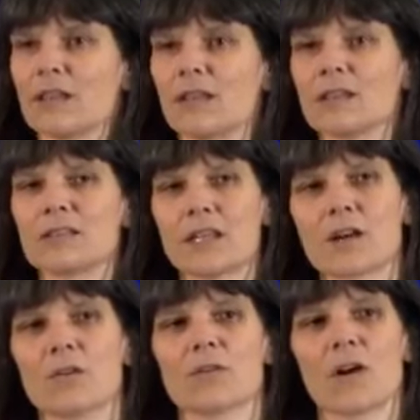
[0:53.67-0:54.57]
they could
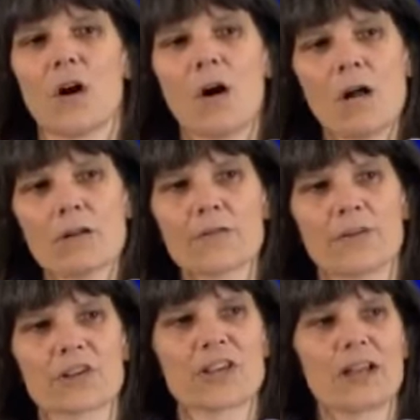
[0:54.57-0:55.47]
take over all of the
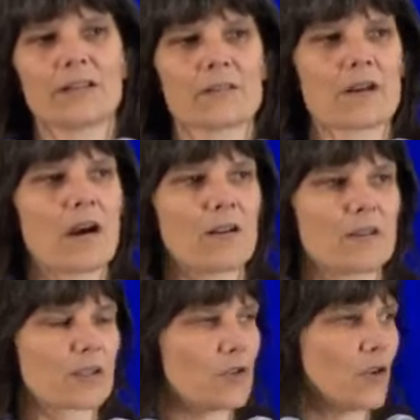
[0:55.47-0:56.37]
functionality of the car
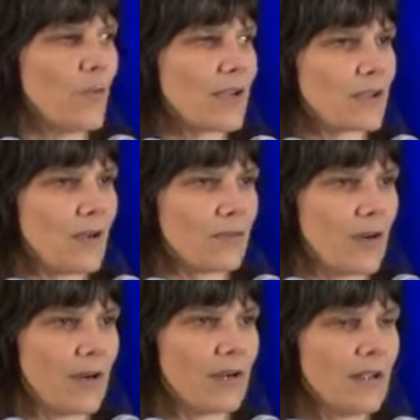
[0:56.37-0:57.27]
that's controlled by
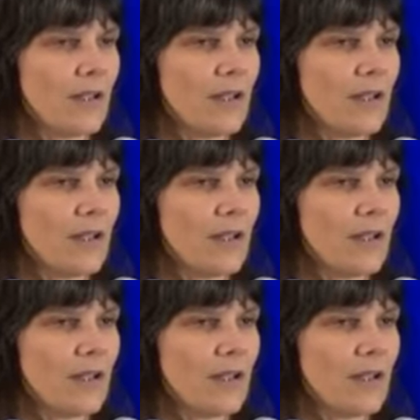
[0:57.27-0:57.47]
software.